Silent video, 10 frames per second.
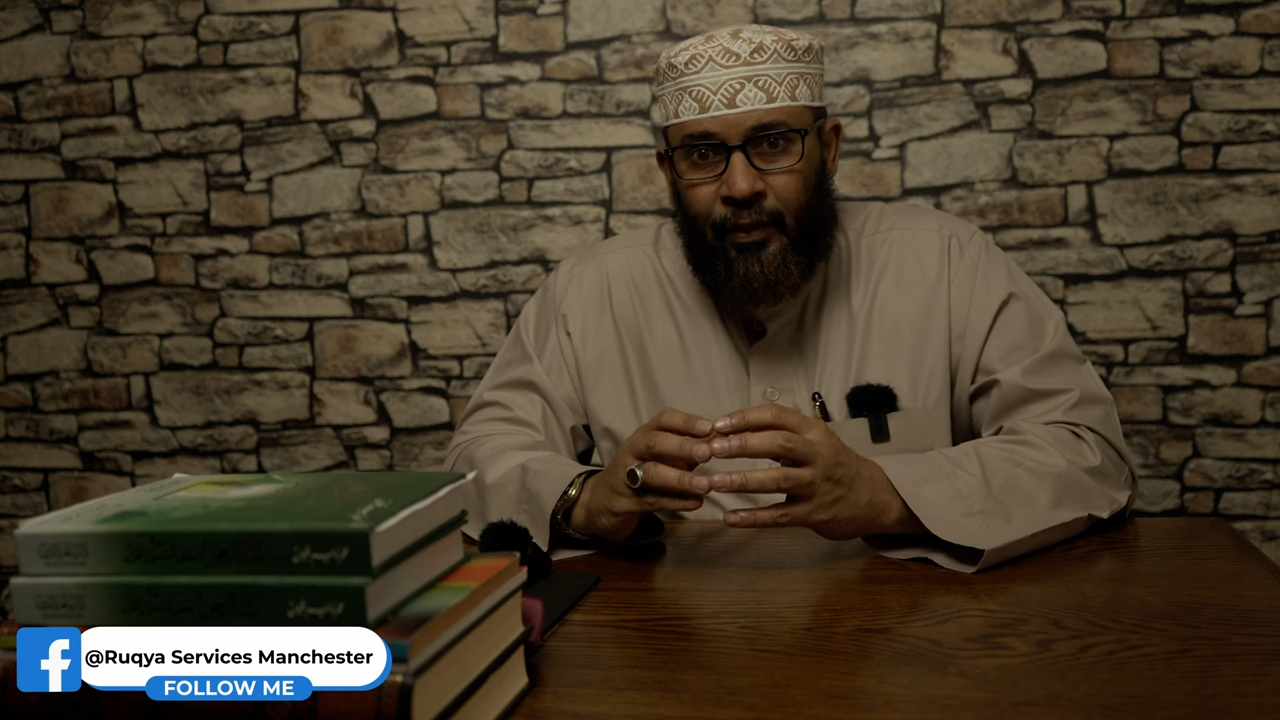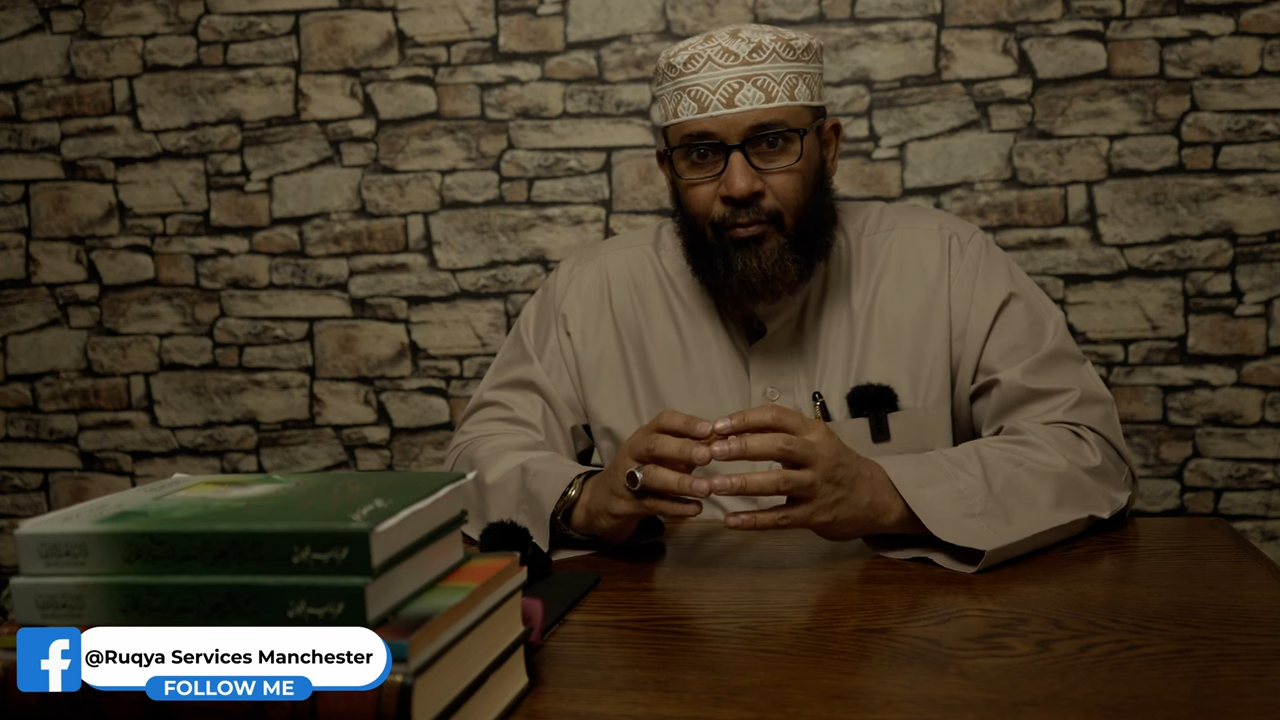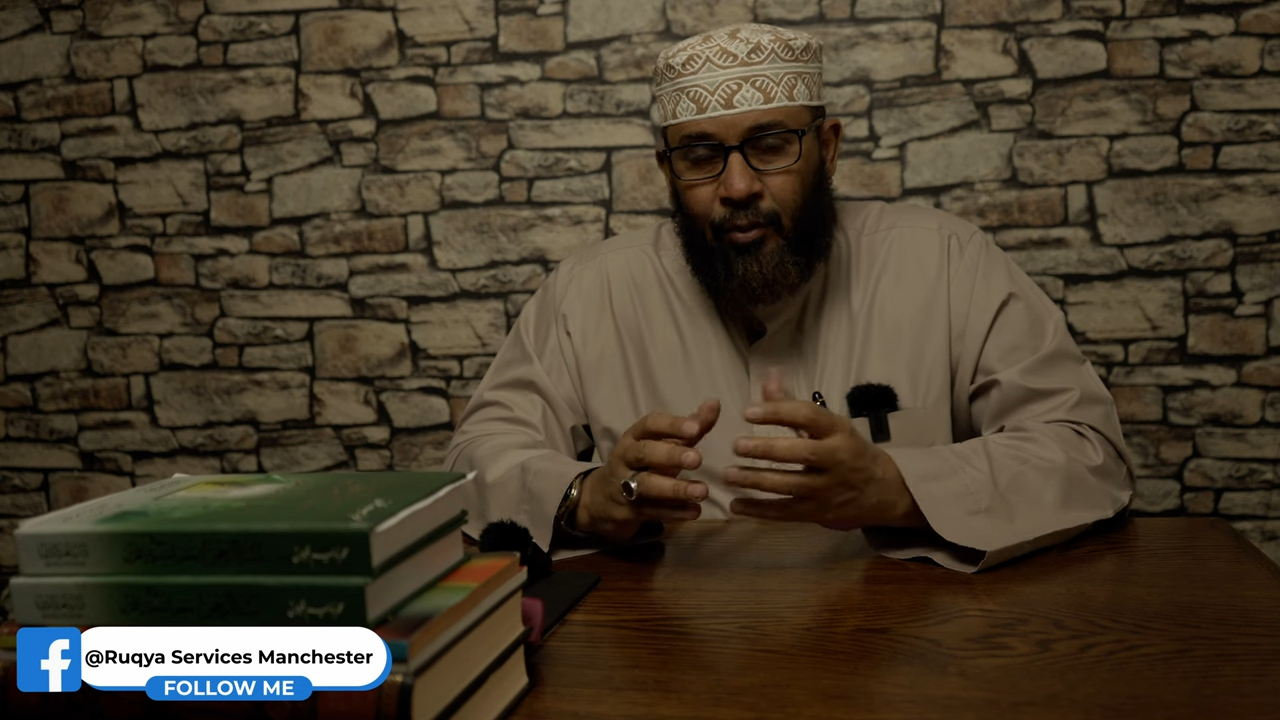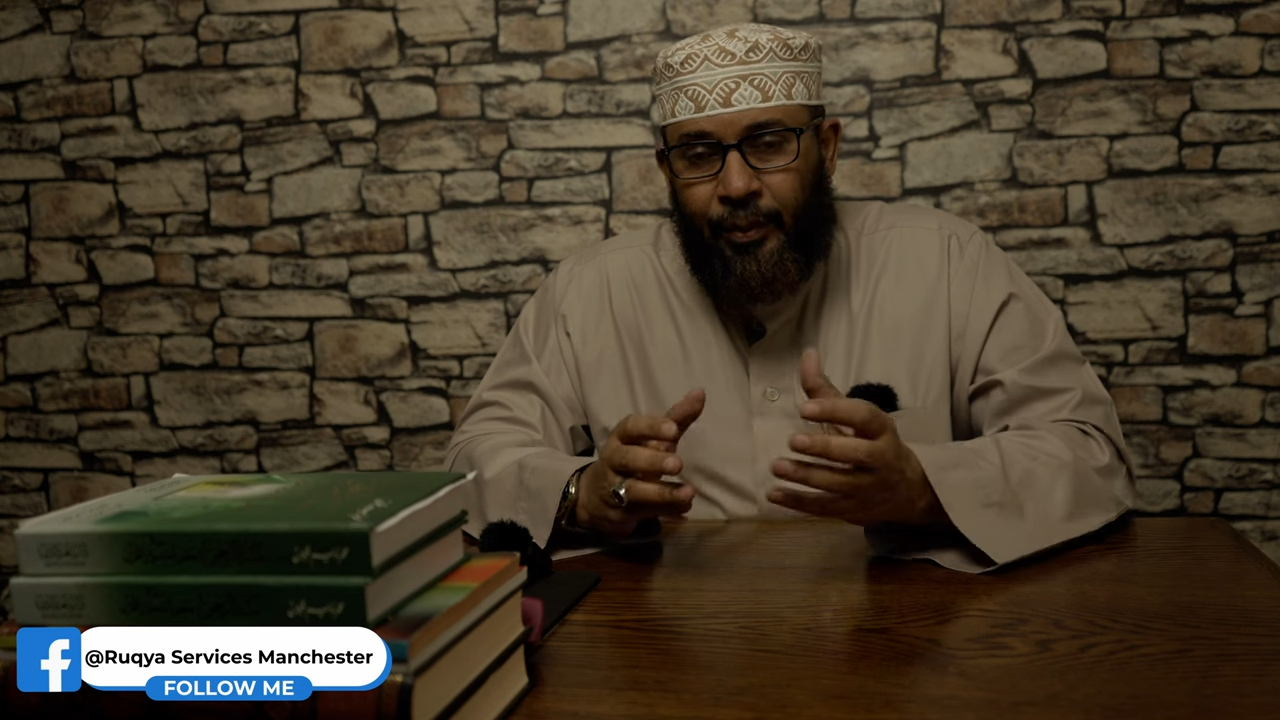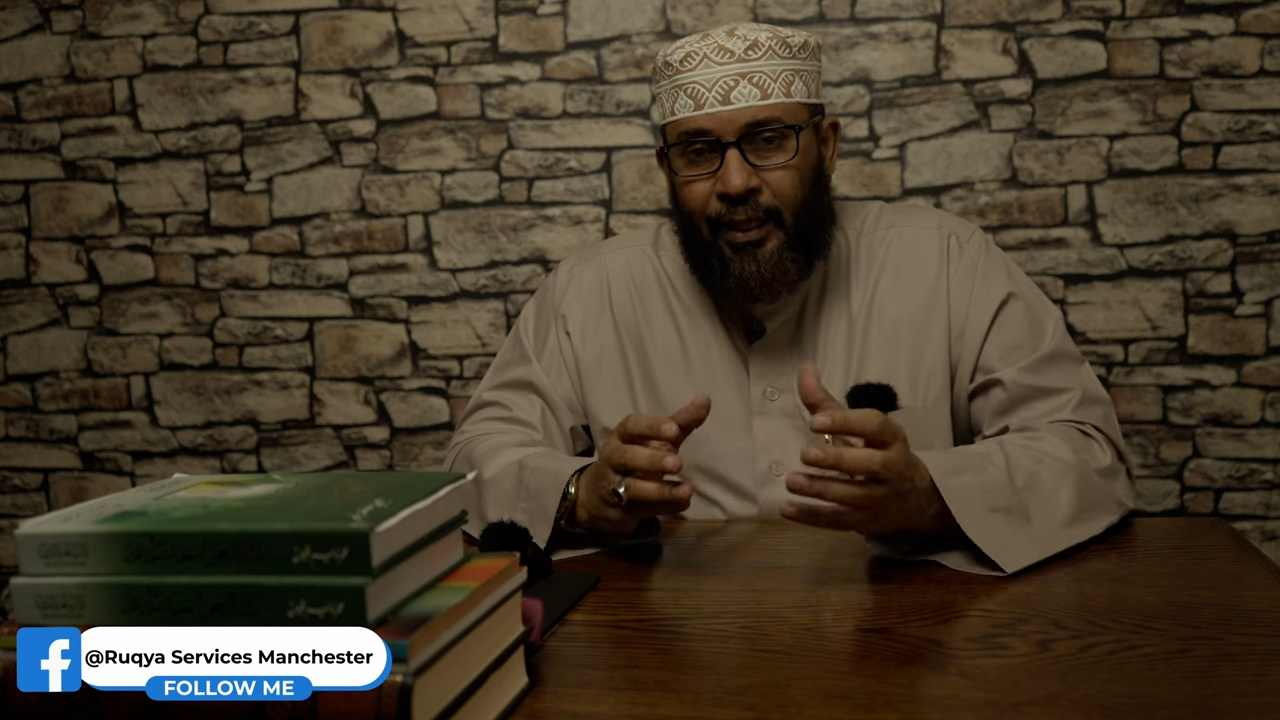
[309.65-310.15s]

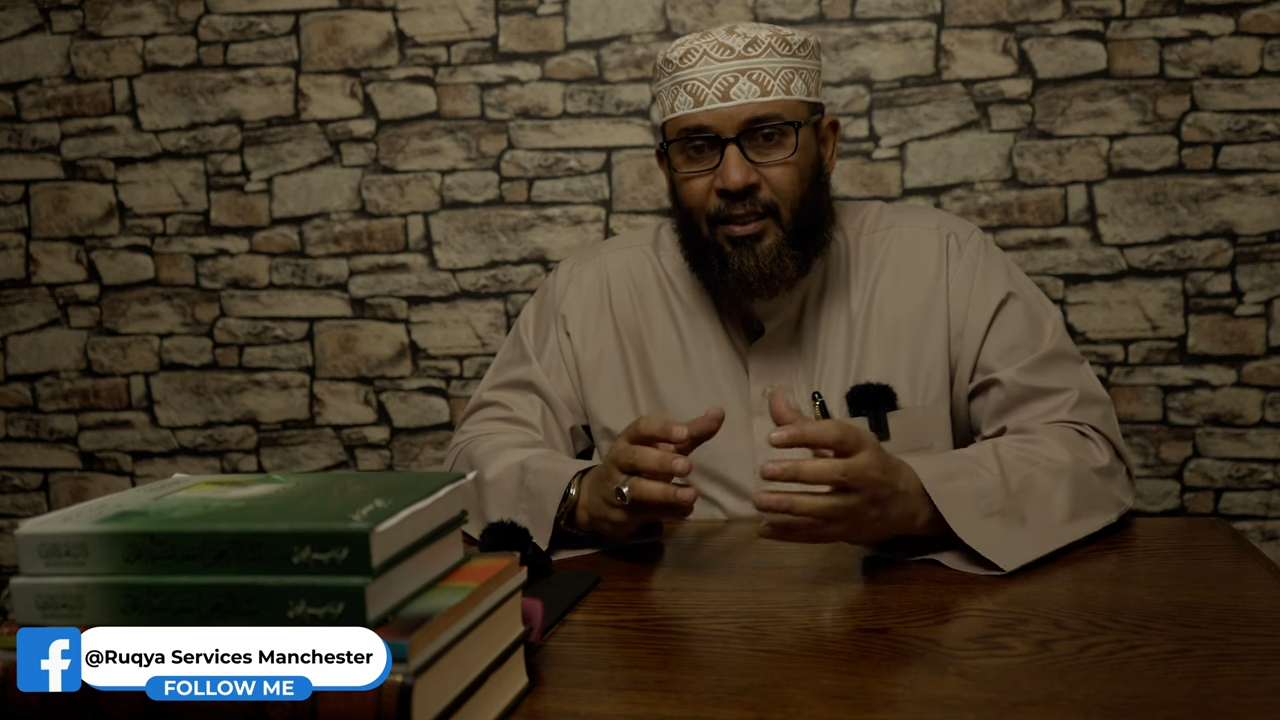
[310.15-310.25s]
from the